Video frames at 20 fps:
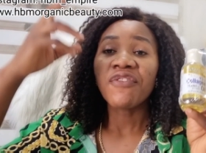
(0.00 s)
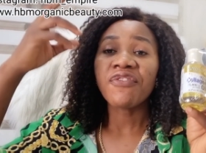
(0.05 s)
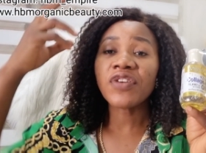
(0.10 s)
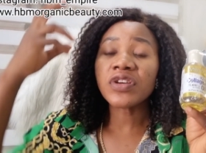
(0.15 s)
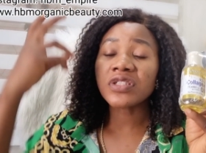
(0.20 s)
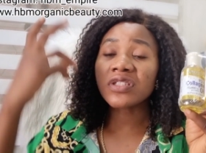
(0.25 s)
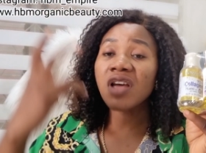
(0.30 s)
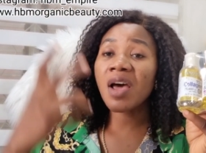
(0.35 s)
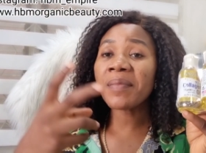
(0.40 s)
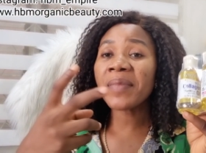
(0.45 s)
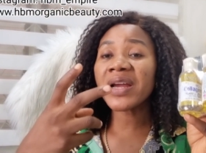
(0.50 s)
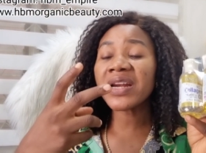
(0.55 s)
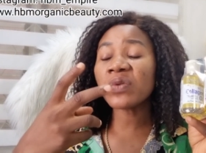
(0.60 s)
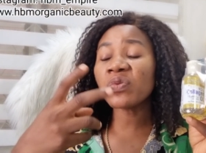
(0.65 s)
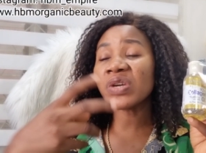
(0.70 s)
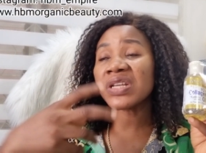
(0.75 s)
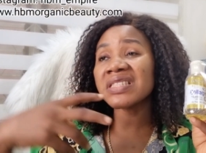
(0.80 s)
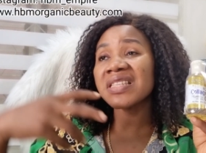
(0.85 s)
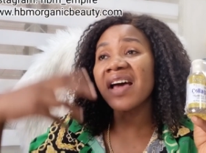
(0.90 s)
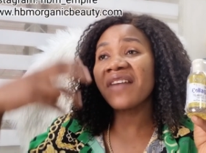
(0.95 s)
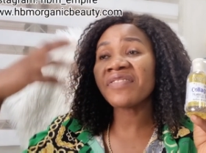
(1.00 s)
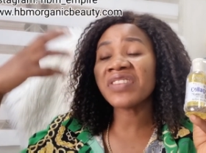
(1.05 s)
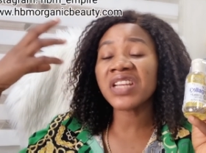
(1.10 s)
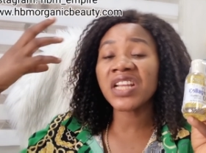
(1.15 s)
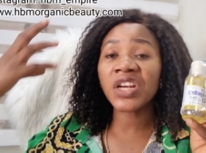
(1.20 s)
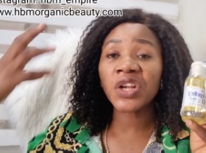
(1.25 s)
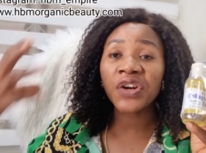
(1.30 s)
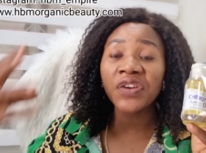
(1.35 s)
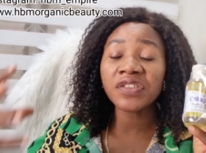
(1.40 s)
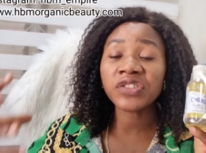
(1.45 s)
For somebody who is having
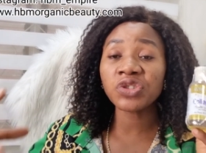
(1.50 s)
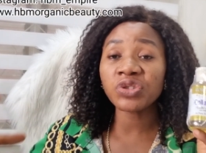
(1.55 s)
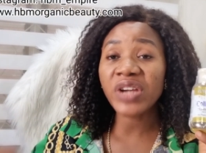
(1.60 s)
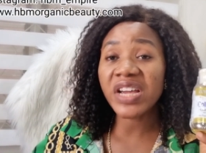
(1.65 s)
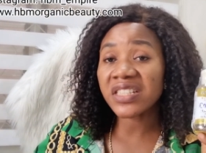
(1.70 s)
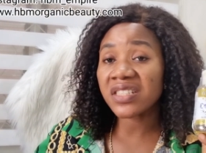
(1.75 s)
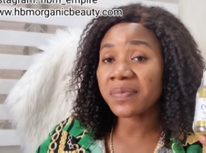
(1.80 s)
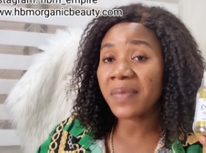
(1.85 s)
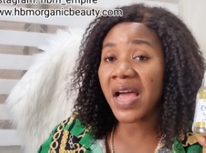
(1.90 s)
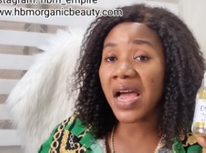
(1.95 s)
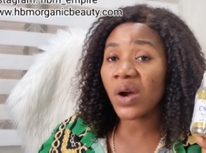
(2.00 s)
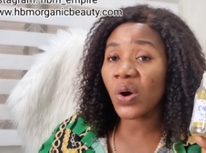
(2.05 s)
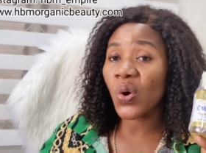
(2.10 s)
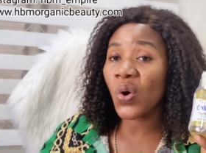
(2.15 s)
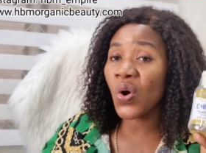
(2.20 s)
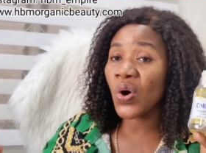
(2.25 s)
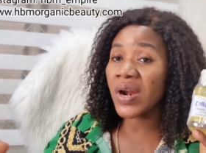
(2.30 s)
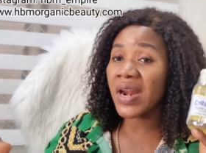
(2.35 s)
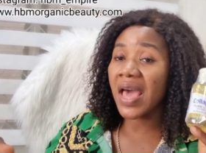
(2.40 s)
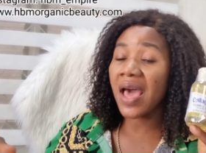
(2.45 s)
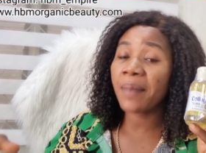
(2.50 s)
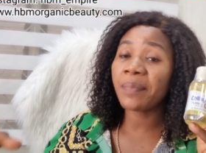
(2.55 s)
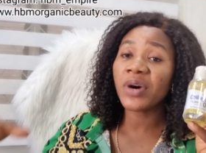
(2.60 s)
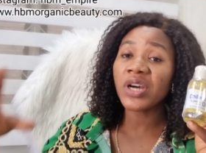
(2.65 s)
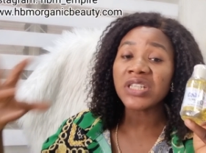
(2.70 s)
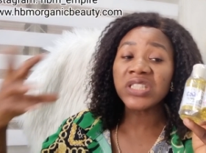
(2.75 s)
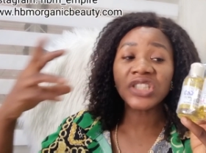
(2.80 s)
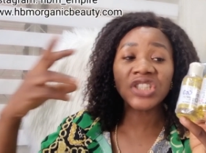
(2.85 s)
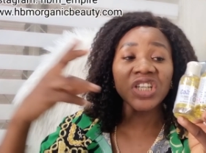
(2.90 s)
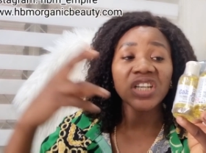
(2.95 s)
a lot of stretch mark on her
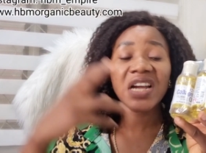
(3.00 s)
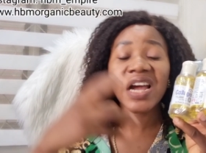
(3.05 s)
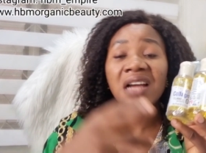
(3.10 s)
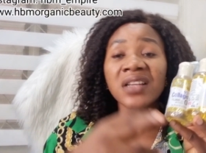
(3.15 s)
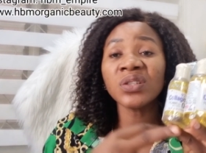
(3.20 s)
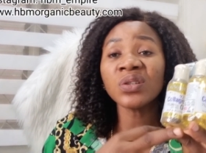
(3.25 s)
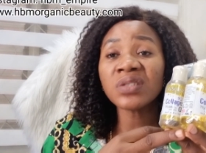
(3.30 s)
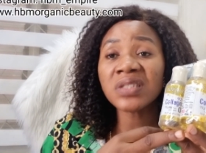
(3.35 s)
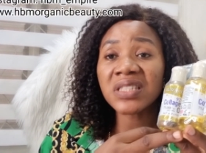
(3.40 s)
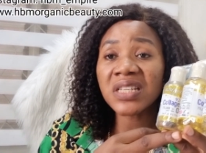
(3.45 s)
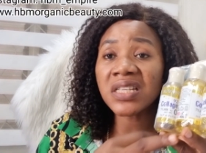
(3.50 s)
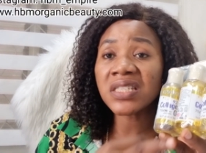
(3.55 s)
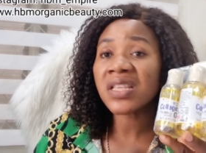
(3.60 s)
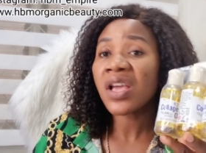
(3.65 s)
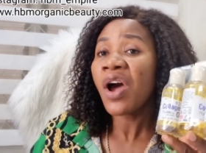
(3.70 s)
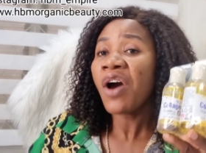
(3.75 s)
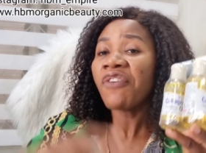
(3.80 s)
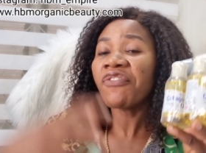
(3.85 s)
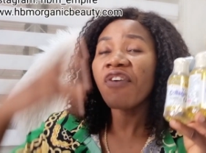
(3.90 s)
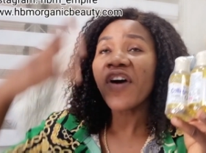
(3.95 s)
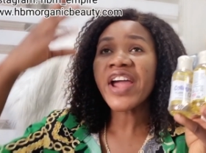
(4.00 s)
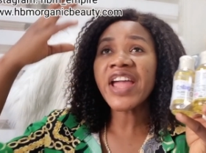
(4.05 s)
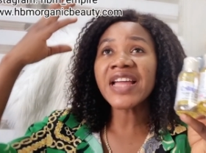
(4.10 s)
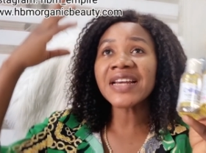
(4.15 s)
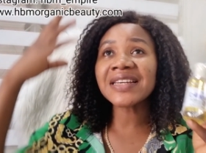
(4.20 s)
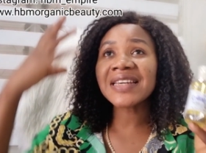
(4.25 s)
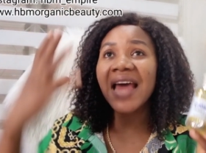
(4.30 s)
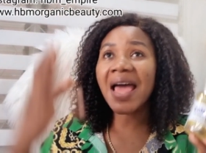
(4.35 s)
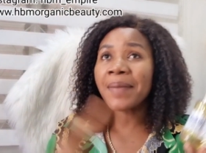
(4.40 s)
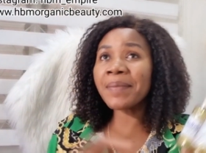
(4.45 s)
body, she can use this. For
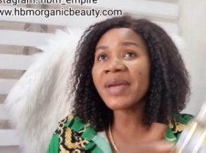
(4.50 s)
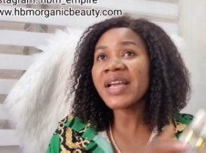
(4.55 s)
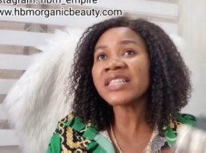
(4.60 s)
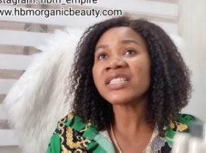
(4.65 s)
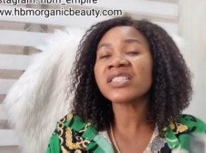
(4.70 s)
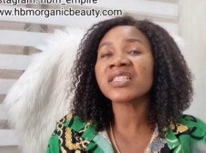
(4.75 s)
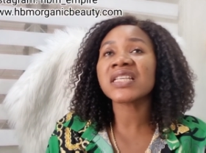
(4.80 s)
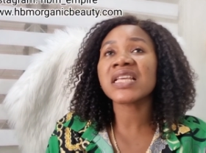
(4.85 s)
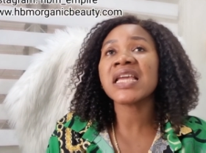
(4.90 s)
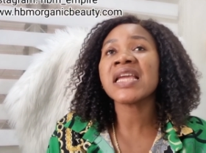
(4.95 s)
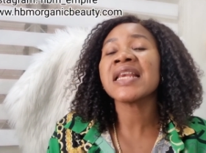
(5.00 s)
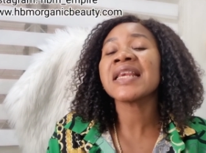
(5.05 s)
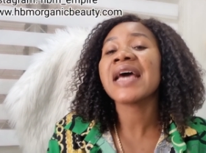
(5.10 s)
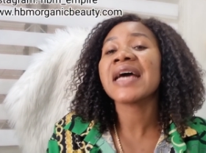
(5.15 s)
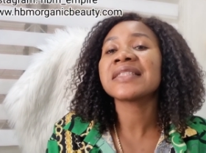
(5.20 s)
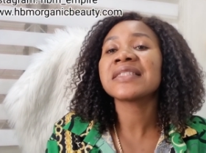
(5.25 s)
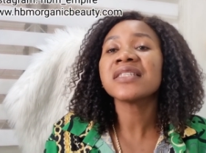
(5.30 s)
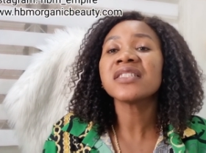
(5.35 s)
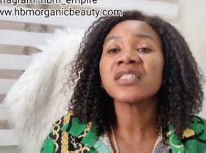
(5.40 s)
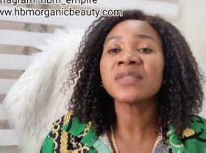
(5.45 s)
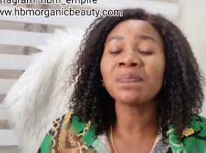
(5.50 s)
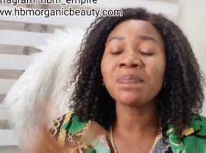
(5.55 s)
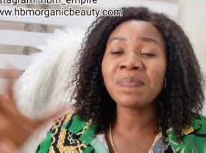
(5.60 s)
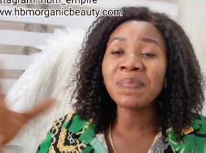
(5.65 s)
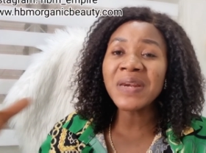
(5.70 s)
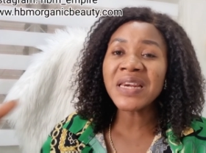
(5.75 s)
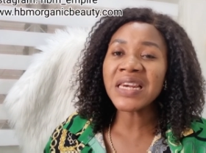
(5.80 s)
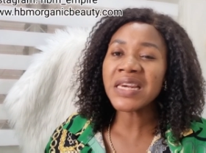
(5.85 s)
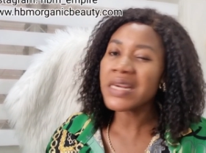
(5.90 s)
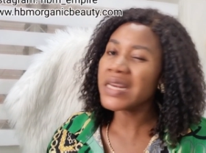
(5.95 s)
a damaged skin that is
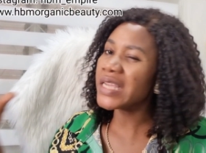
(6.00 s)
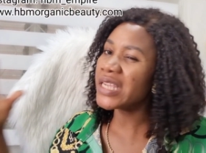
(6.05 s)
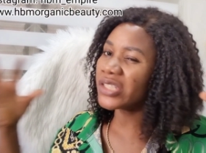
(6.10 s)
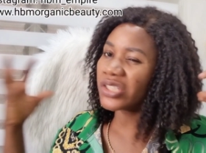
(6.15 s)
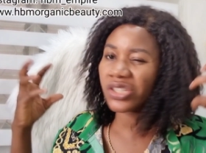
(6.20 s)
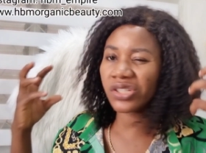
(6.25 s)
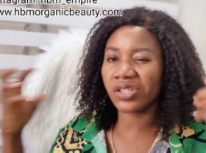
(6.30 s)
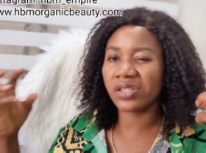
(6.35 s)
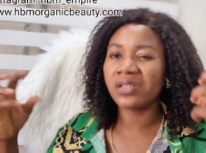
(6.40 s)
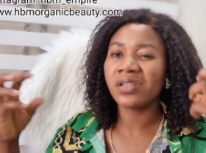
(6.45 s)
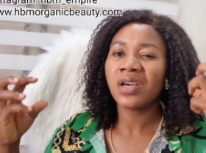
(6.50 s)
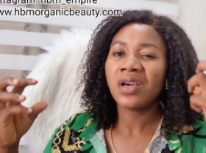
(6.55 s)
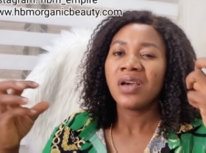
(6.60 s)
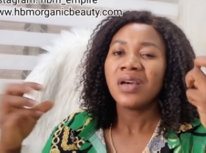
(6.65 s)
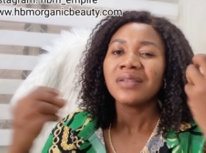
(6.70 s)
bleached,